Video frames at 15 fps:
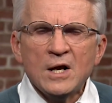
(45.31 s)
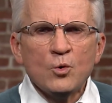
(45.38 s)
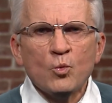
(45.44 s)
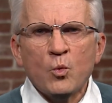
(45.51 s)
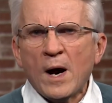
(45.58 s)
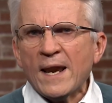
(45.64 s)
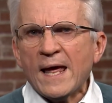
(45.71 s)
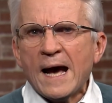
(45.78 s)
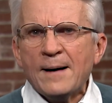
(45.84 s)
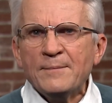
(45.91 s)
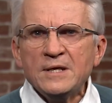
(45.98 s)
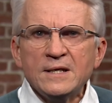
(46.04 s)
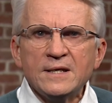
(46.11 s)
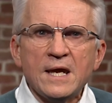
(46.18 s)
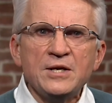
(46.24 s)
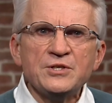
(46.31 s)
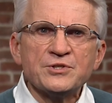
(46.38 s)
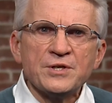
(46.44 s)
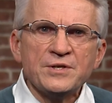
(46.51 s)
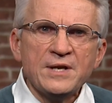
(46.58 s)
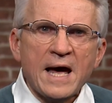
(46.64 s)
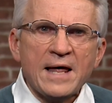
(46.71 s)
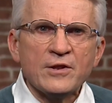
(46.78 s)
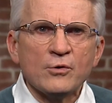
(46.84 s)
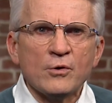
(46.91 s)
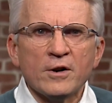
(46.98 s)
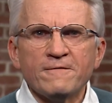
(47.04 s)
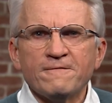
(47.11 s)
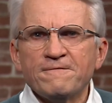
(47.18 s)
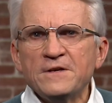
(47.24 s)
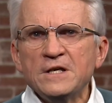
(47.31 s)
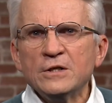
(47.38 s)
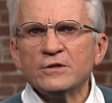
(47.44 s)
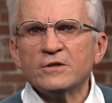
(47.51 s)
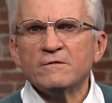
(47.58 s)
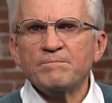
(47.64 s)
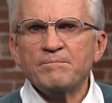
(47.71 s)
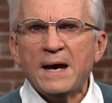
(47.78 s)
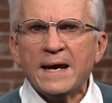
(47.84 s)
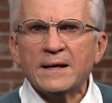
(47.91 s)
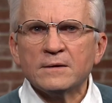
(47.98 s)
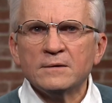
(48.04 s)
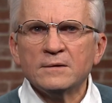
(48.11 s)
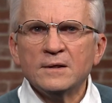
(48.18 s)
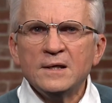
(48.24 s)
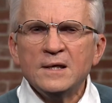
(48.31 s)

one army against another on a field of battle,